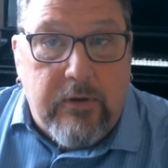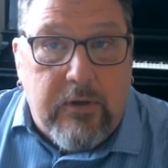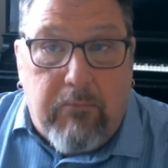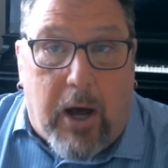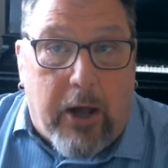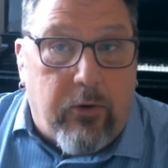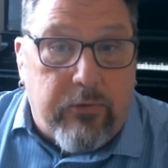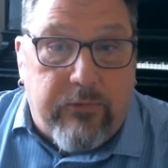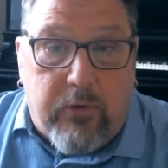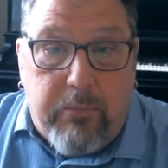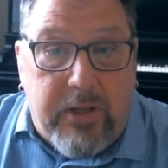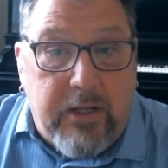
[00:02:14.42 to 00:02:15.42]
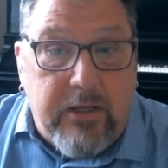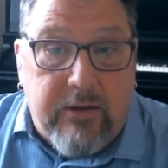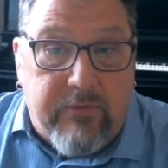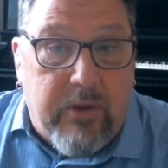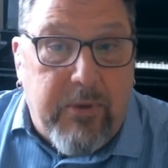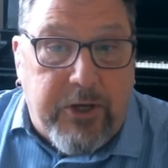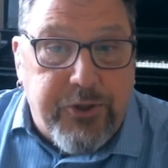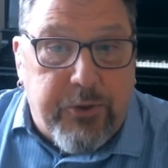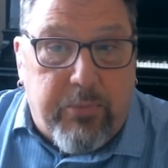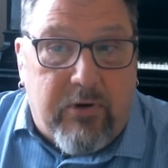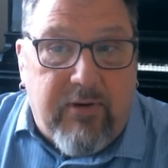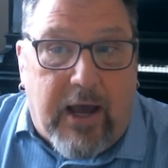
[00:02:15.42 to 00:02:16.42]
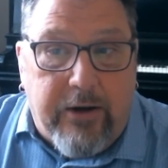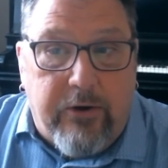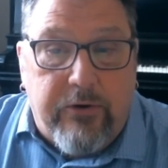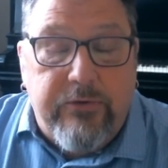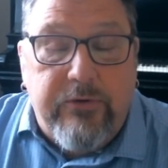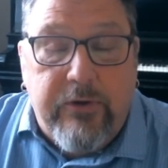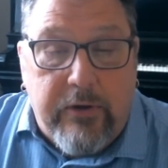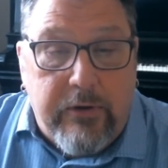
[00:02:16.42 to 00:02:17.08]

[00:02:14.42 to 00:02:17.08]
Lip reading: models from any of the major providers,